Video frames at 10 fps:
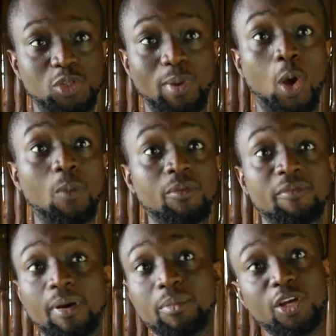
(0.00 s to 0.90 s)
but I come from a
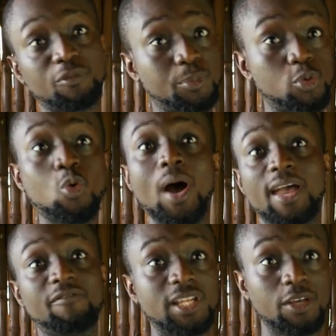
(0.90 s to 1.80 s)
family of people who are
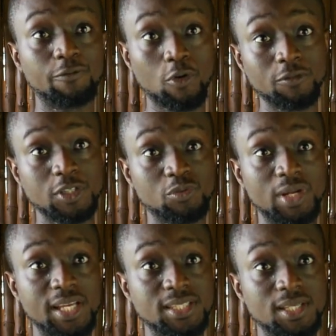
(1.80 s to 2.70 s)
heavily involved in real
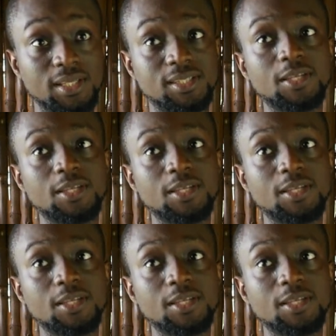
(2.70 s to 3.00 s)
estate.